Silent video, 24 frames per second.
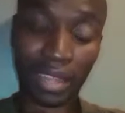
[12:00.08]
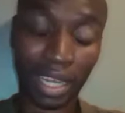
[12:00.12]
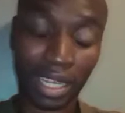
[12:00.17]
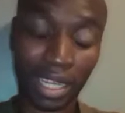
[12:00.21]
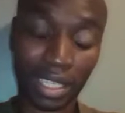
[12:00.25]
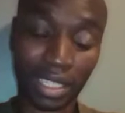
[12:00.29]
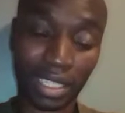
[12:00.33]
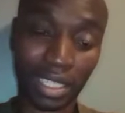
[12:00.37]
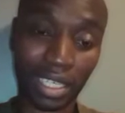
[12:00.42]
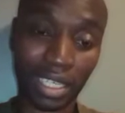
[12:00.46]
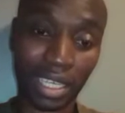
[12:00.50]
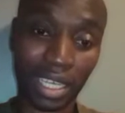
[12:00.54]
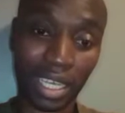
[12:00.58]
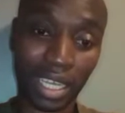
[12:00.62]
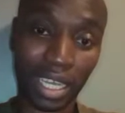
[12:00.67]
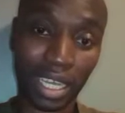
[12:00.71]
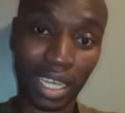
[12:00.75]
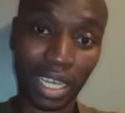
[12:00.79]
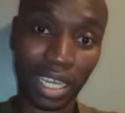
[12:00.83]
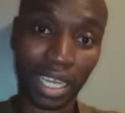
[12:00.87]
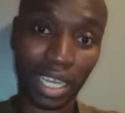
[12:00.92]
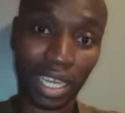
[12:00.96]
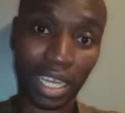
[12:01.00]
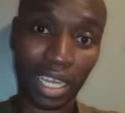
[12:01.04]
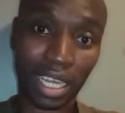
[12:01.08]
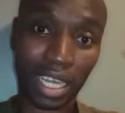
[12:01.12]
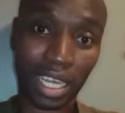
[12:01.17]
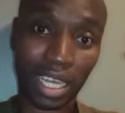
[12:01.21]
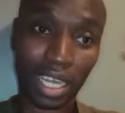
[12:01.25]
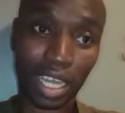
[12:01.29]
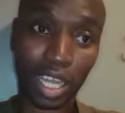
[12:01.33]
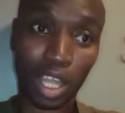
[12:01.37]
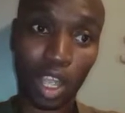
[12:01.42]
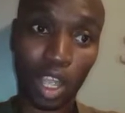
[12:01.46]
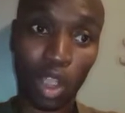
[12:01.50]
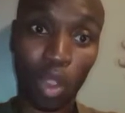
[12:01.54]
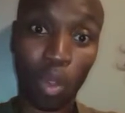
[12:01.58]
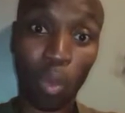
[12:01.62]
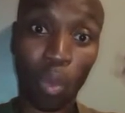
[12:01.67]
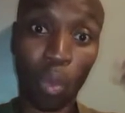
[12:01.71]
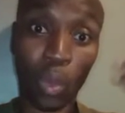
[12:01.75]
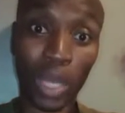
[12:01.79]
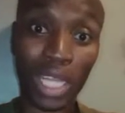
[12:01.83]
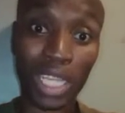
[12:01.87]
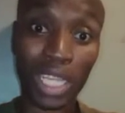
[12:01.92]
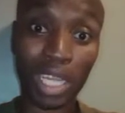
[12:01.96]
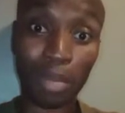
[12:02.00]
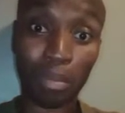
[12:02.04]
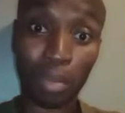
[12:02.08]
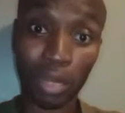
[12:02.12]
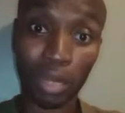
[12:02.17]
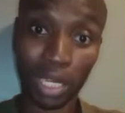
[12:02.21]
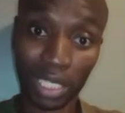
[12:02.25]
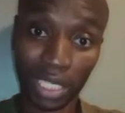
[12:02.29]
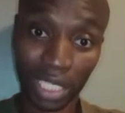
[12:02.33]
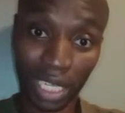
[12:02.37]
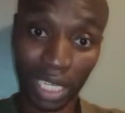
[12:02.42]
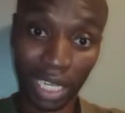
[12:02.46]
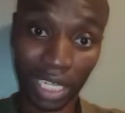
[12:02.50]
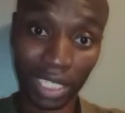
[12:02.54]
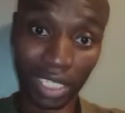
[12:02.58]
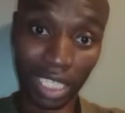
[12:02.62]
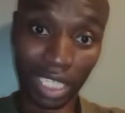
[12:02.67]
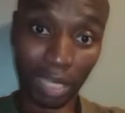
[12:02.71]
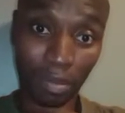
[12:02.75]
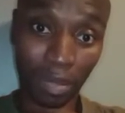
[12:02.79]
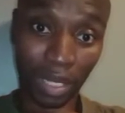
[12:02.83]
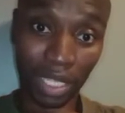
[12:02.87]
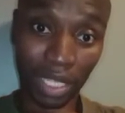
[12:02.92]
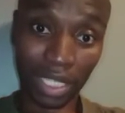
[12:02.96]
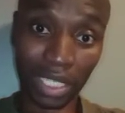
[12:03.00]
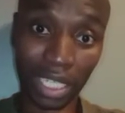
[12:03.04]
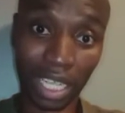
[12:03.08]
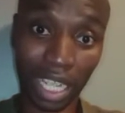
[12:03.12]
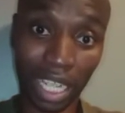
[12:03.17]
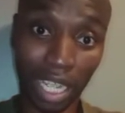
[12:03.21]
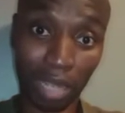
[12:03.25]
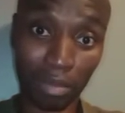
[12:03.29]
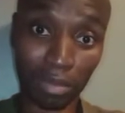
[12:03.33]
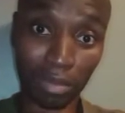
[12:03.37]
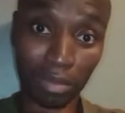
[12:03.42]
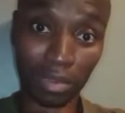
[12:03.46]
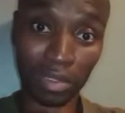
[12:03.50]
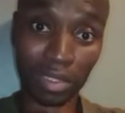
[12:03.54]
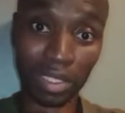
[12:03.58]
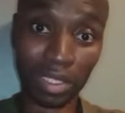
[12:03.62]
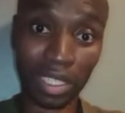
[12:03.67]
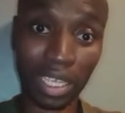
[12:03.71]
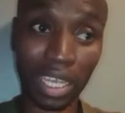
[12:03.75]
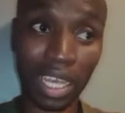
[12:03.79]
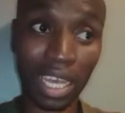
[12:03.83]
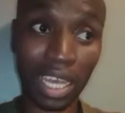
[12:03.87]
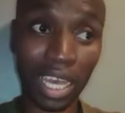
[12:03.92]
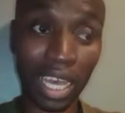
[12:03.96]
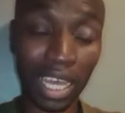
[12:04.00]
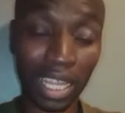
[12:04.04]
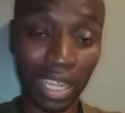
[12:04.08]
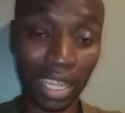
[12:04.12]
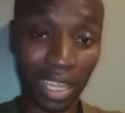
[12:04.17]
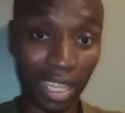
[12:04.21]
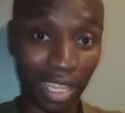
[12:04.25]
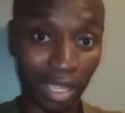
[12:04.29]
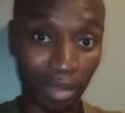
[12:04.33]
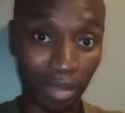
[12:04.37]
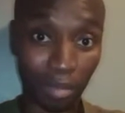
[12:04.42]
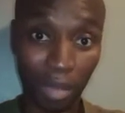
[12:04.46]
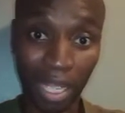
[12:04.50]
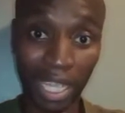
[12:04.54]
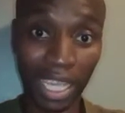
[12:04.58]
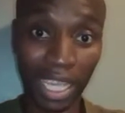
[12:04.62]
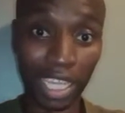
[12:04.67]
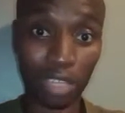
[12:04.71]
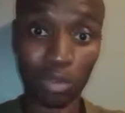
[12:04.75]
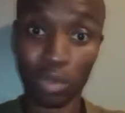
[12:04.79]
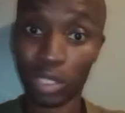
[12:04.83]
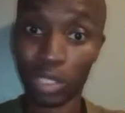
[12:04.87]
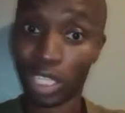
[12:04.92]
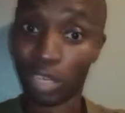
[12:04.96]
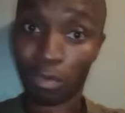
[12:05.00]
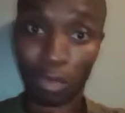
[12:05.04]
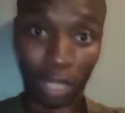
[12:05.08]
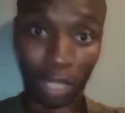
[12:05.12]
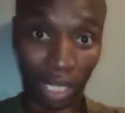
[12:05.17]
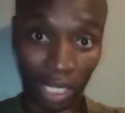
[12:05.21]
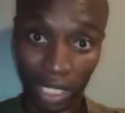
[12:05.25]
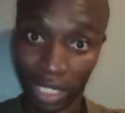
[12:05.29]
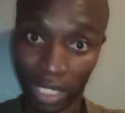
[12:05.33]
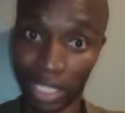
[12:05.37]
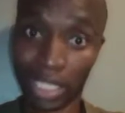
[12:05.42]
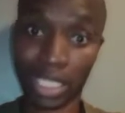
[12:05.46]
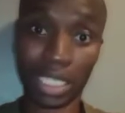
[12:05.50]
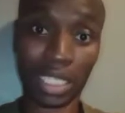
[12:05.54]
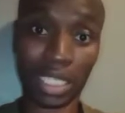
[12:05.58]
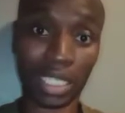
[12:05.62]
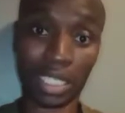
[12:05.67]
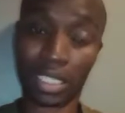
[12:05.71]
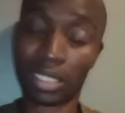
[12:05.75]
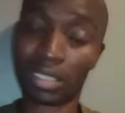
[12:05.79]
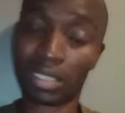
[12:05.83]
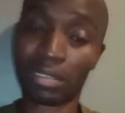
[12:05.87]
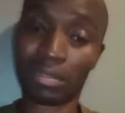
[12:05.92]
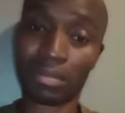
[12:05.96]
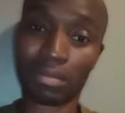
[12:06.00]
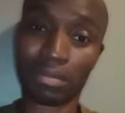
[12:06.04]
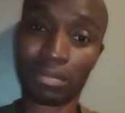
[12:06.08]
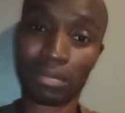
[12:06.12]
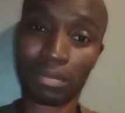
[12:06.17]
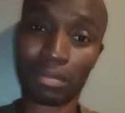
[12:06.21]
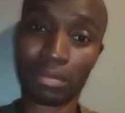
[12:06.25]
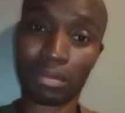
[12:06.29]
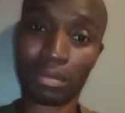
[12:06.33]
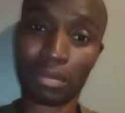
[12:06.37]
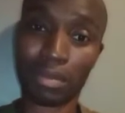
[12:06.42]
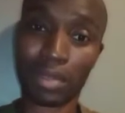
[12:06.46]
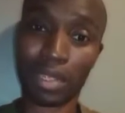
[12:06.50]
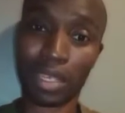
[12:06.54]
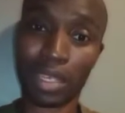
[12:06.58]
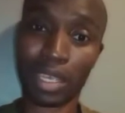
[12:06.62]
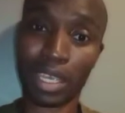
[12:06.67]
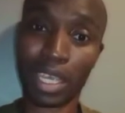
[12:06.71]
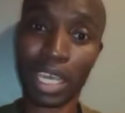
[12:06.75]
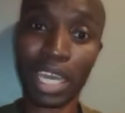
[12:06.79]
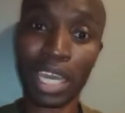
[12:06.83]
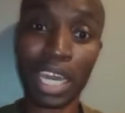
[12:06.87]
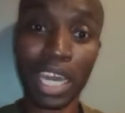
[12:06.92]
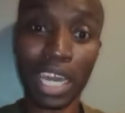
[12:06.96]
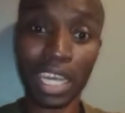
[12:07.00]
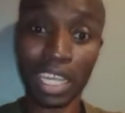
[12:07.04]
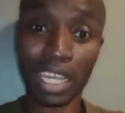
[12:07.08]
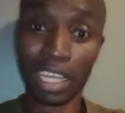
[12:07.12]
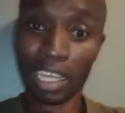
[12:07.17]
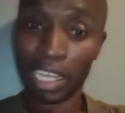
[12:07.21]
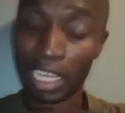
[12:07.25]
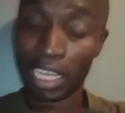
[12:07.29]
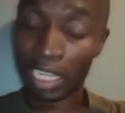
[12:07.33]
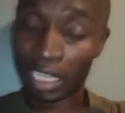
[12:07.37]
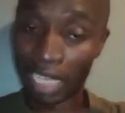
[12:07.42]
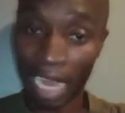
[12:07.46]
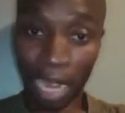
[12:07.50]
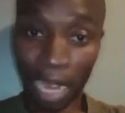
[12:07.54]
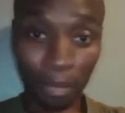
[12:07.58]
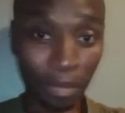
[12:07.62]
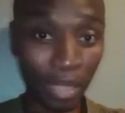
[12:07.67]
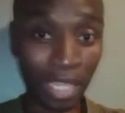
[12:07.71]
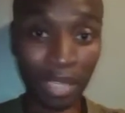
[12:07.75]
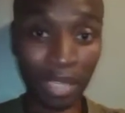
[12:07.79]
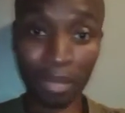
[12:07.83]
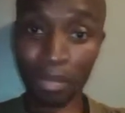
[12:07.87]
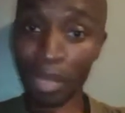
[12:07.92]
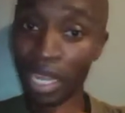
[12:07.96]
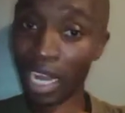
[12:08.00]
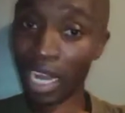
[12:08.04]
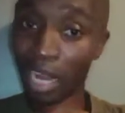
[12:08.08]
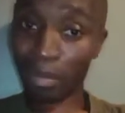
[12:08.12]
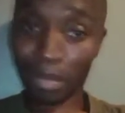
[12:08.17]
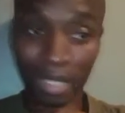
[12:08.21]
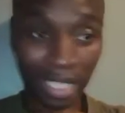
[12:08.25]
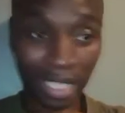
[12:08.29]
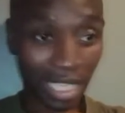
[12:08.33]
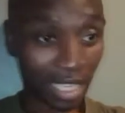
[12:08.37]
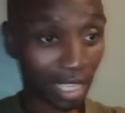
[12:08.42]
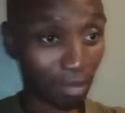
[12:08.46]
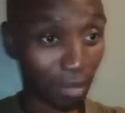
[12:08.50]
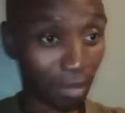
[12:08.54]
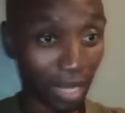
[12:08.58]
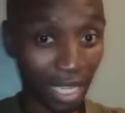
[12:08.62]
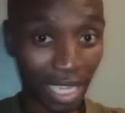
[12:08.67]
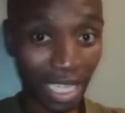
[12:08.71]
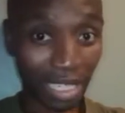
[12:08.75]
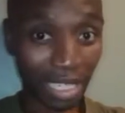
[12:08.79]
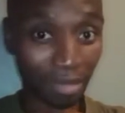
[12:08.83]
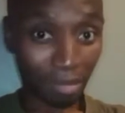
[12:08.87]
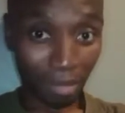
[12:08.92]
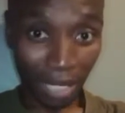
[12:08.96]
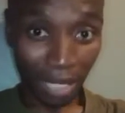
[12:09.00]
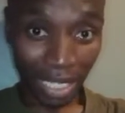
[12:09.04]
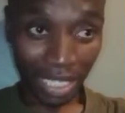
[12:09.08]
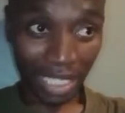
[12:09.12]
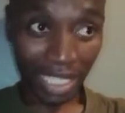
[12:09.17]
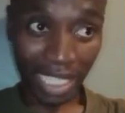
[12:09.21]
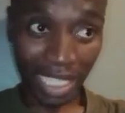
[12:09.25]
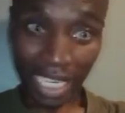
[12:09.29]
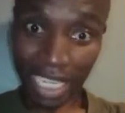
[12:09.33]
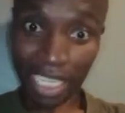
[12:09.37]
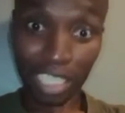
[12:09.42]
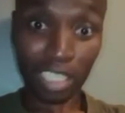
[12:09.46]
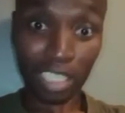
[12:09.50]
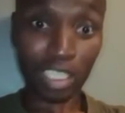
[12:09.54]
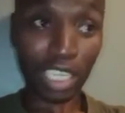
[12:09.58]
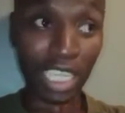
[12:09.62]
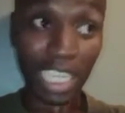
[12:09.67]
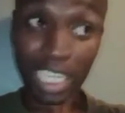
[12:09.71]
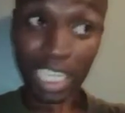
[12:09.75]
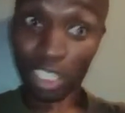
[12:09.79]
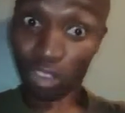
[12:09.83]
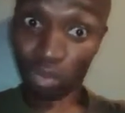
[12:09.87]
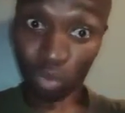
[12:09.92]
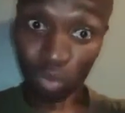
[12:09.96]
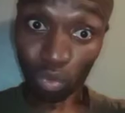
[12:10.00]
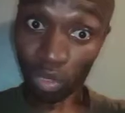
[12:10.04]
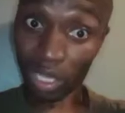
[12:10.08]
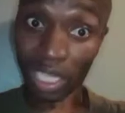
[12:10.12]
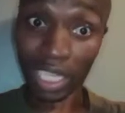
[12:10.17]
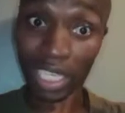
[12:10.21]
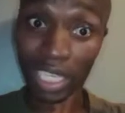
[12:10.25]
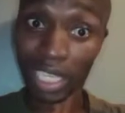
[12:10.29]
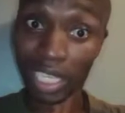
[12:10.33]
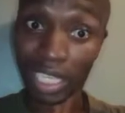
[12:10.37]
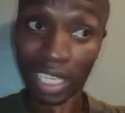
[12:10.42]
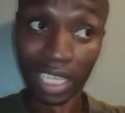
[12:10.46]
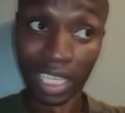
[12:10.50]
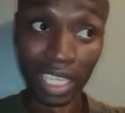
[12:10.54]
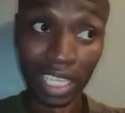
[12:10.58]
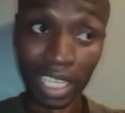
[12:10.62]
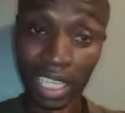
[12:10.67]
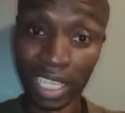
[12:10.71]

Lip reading: that uh, when the political stability comes, the market would have already turned. It may happen that the market may turn during